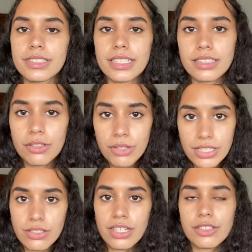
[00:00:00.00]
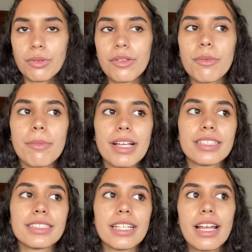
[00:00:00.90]
Sex Education is one of the
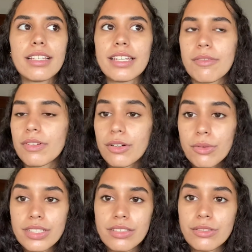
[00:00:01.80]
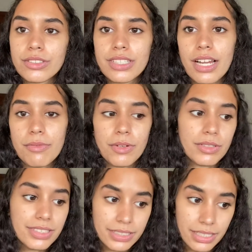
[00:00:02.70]
best Netflix originals that I've
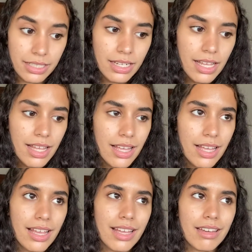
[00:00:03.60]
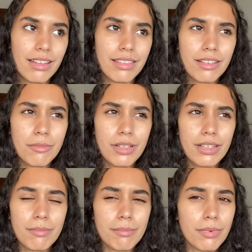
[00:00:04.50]
ever seen, and I think we
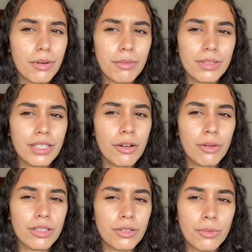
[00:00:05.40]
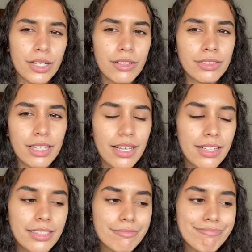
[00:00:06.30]
can probably all agree on
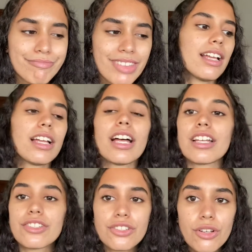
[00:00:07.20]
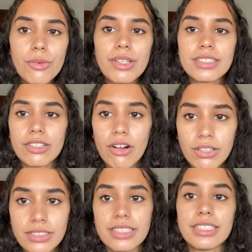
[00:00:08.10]
that. A show that
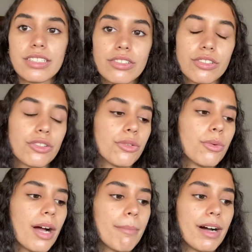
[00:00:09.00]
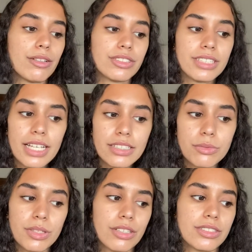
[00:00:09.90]
talks and teaches you about sex
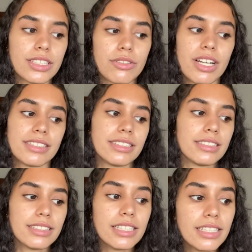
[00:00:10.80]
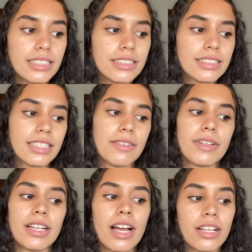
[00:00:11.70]
without sexualizing teens, giving
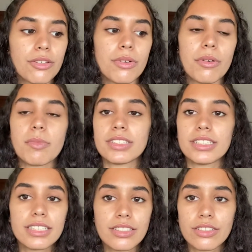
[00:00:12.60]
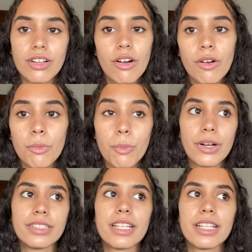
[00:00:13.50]
an accurate representation on what